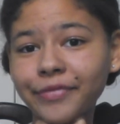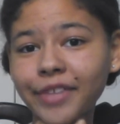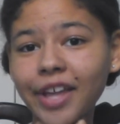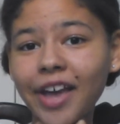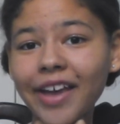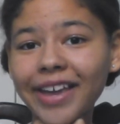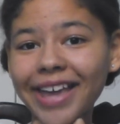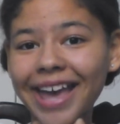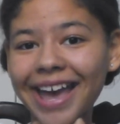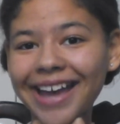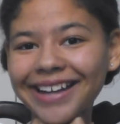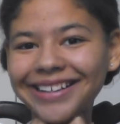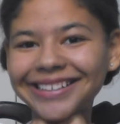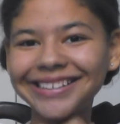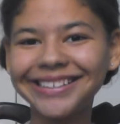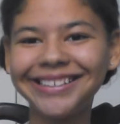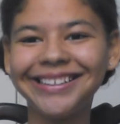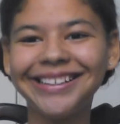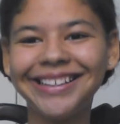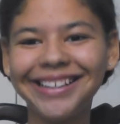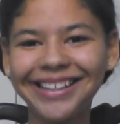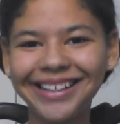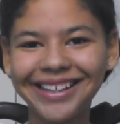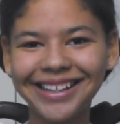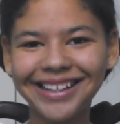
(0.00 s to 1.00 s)
Okay.
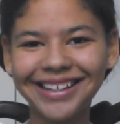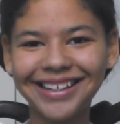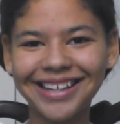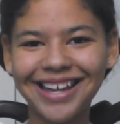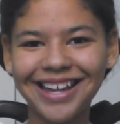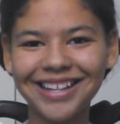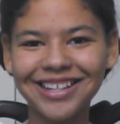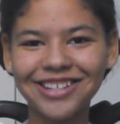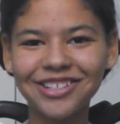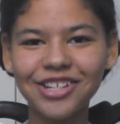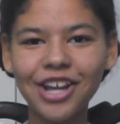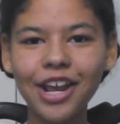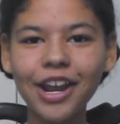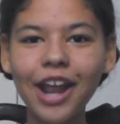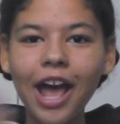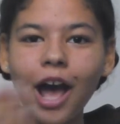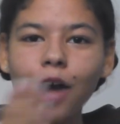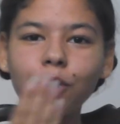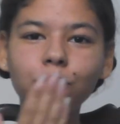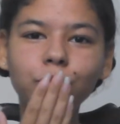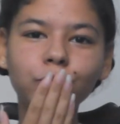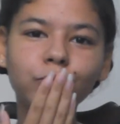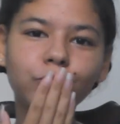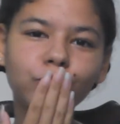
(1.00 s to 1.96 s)
Can you date out?